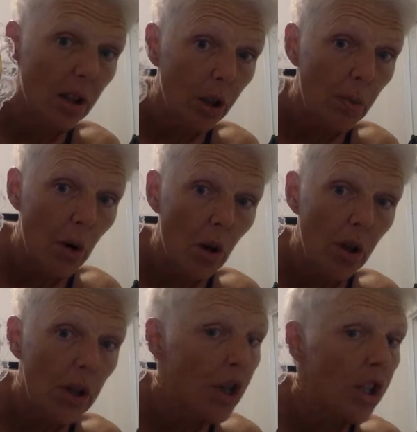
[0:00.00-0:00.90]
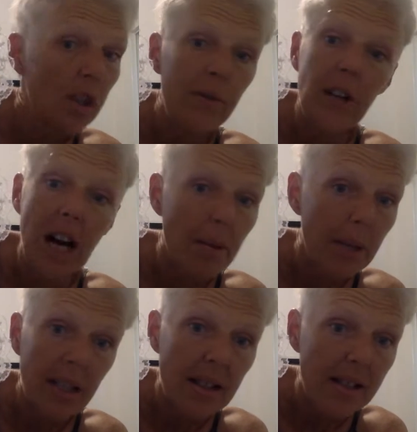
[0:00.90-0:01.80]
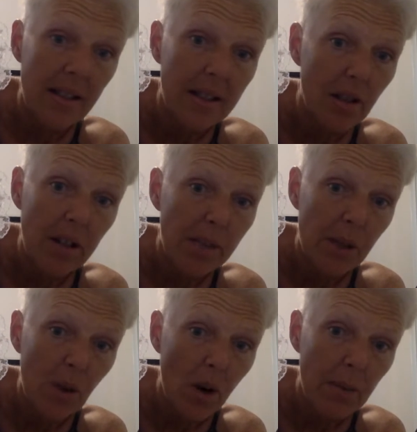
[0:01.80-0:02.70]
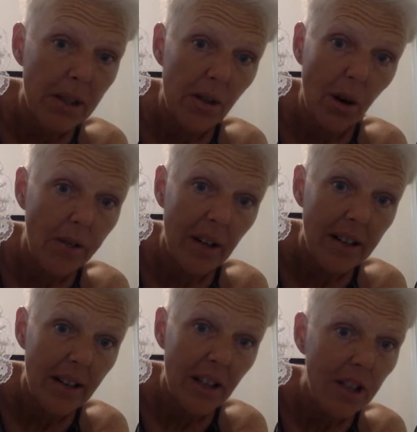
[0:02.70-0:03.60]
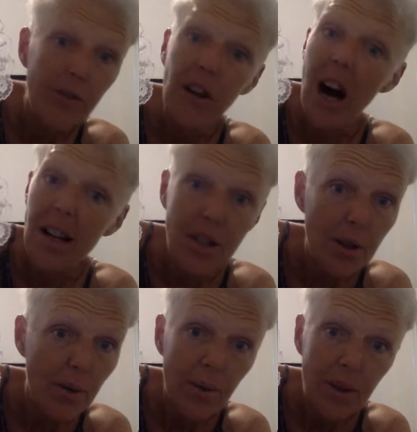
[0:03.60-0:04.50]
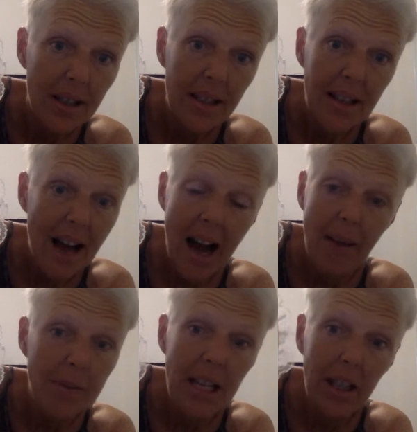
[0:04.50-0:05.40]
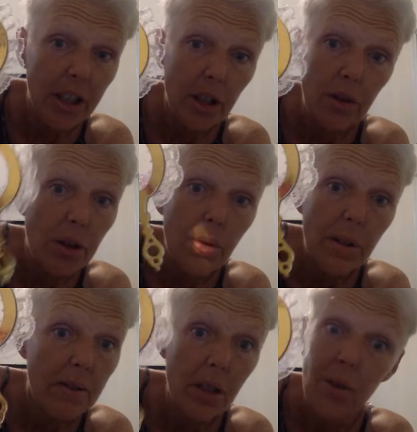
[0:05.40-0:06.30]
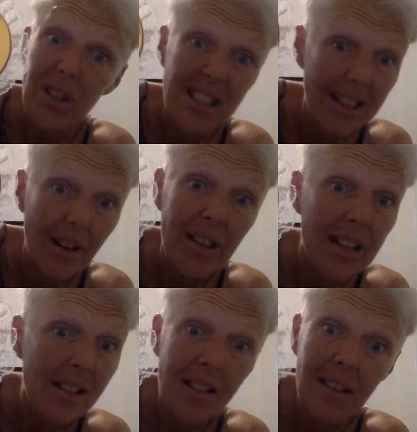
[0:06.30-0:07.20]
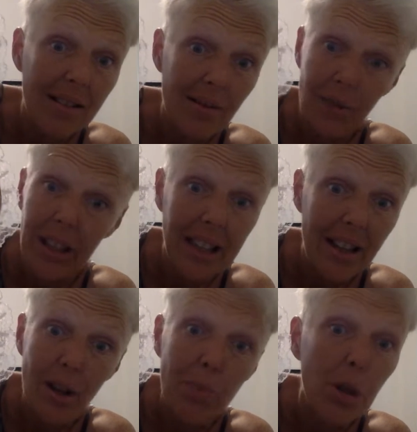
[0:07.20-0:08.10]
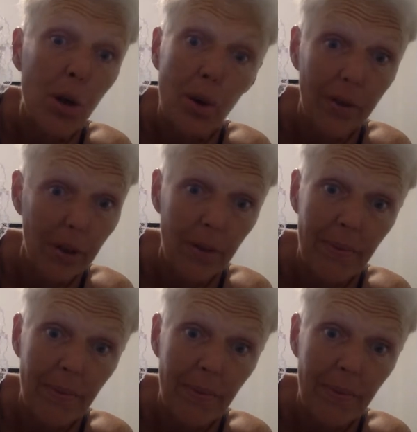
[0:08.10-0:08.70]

loophole, you've got to make these into Christmas ornaments, girlfriend. You've got to. I'm telling you, you could sell these. Really, they're beautiful.